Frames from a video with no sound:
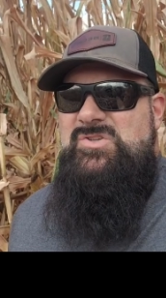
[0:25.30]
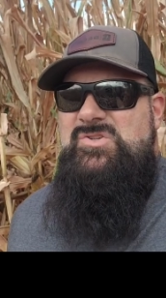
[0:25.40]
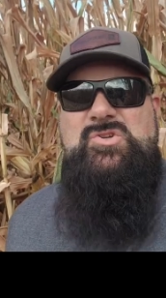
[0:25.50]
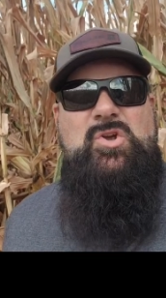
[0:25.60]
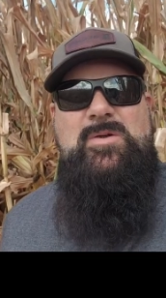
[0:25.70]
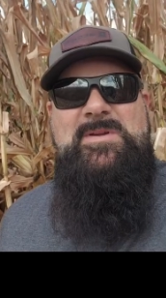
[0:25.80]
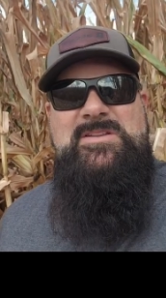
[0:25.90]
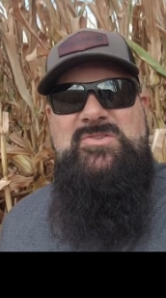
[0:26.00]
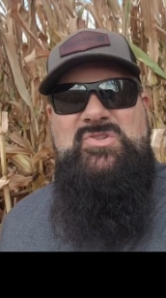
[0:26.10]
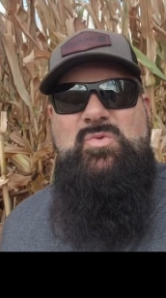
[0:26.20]

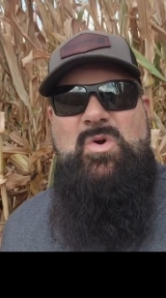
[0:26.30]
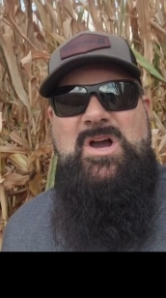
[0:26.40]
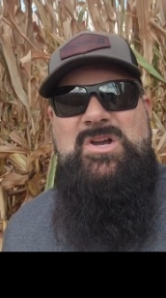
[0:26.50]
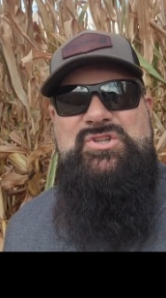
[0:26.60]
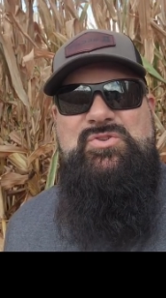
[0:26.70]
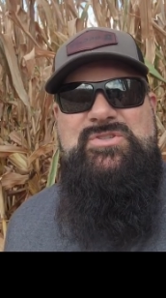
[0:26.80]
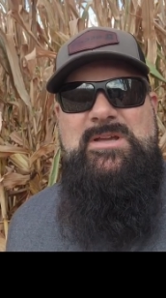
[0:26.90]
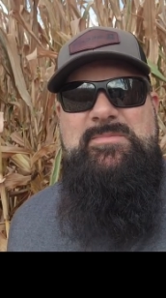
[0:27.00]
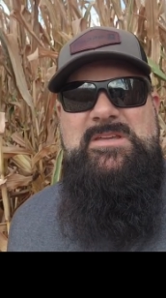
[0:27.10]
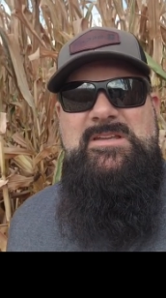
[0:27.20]
turban squash or
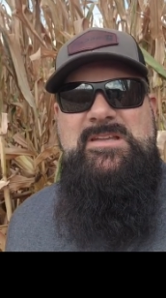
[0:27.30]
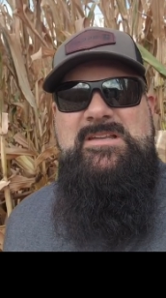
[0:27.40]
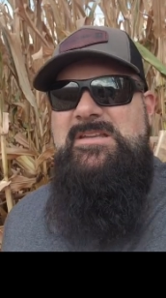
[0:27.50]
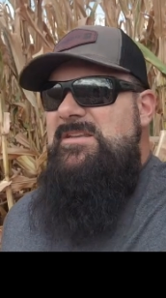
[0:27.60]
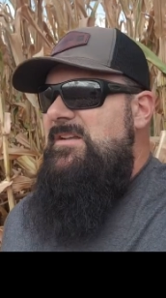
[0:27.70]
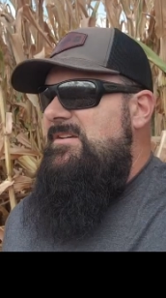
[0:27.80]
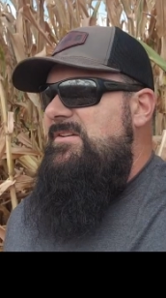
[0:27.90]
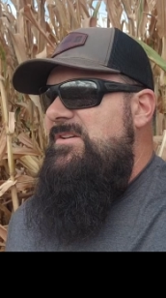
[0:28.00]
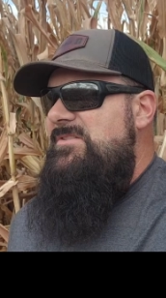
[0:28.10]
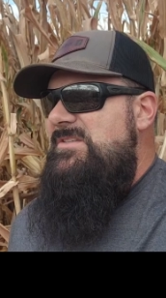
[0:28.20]
something and
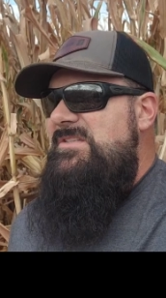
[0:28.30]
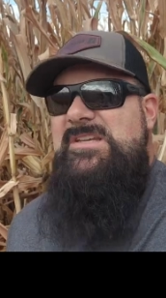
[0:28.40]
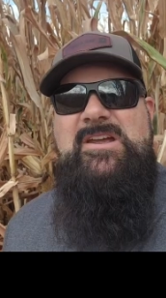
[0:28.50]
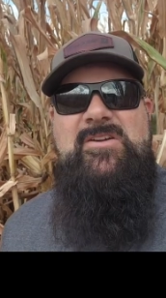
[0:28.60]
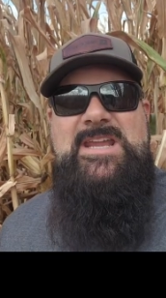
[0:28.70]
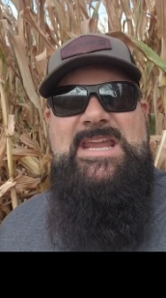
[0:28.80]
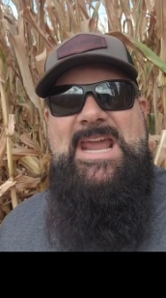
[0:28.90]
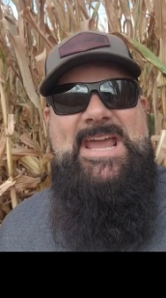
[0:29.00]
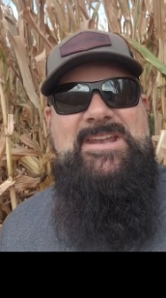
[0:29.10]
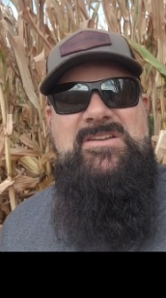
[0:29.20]
a scary
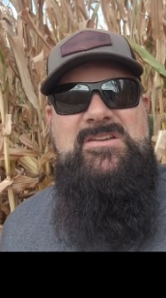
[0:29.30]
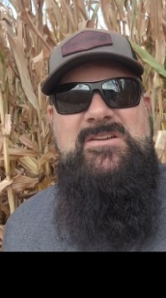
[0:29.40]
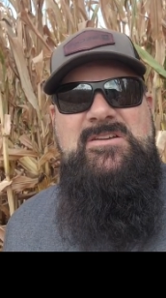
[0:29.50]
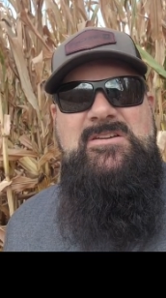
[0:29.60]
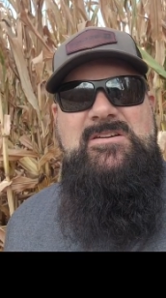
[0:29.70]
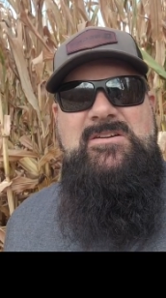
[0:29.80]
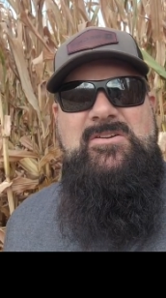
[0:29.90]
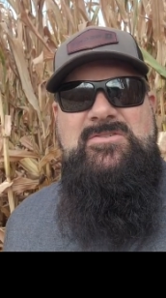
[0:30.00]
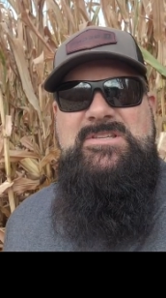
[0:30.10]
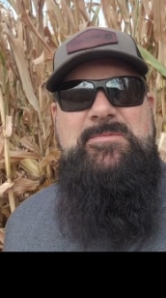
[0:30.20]
cat
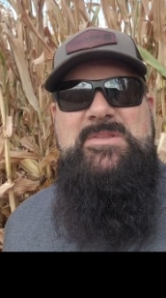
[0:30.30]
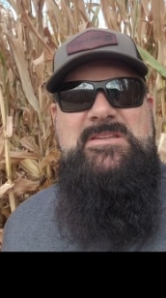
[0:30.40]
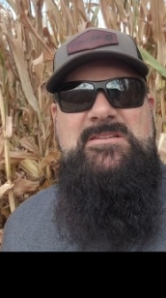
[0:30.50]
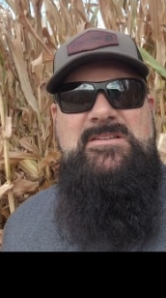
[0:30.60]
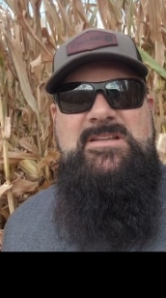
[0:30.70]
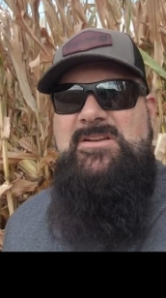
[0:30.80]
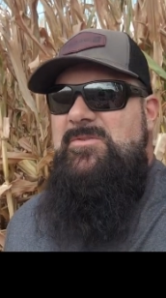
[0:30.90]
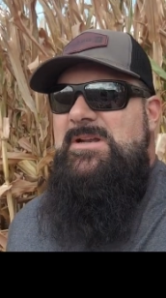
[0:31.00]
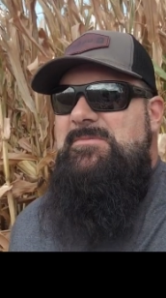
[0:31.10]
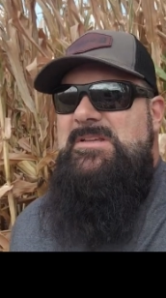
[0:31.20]
or something. You know
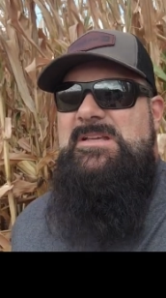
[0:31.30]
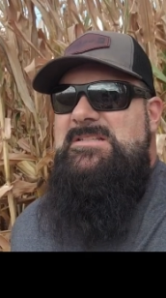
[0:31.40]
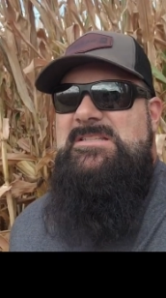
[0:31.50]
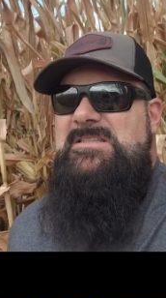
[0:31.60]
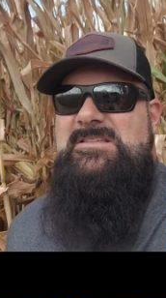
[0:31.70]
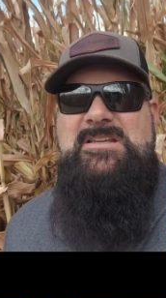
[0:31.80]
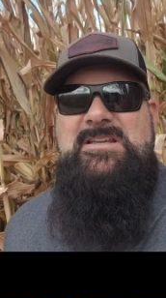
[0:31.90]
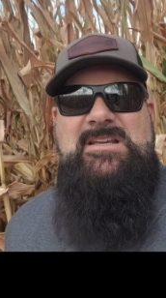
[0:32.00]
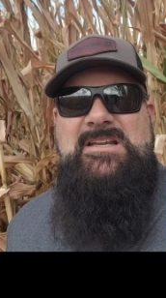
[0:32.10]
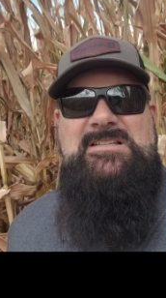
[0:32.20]
what it's
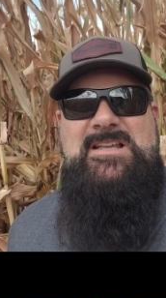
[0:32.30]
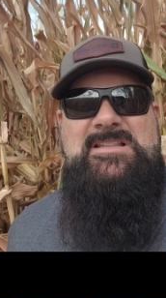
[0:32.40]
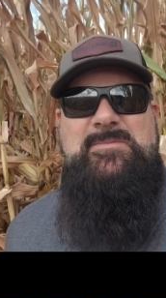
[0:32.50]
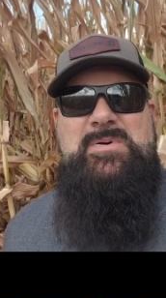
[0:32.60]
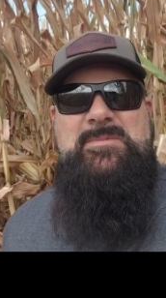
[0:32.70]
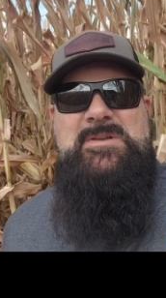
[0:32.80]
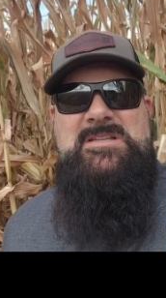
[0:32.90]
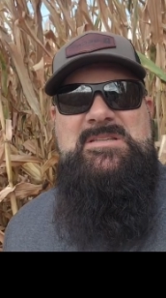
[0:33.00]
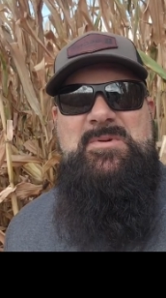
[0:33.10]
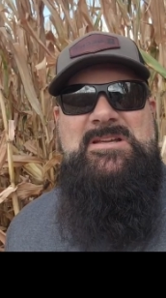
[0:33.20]
like the
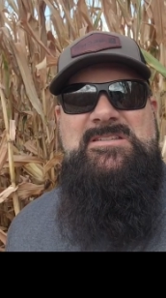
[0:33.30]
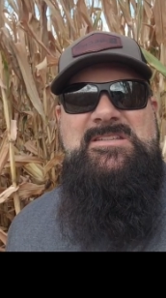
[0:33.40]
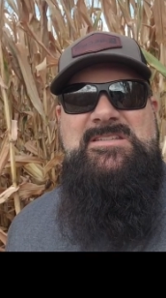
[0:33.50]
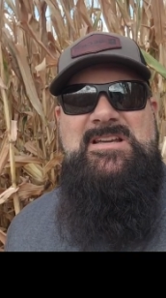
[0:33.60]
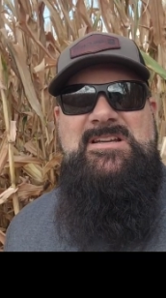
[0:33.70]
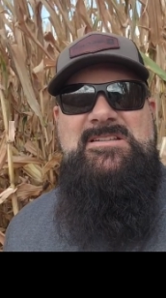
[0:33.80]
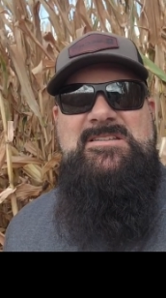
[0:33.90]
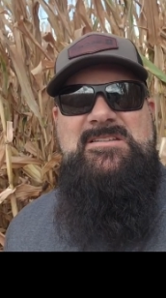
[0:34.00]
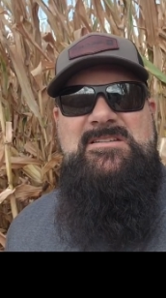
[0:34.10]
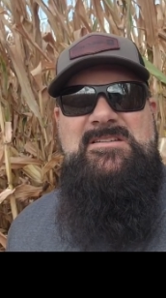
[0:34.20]
pumpkin spice designs.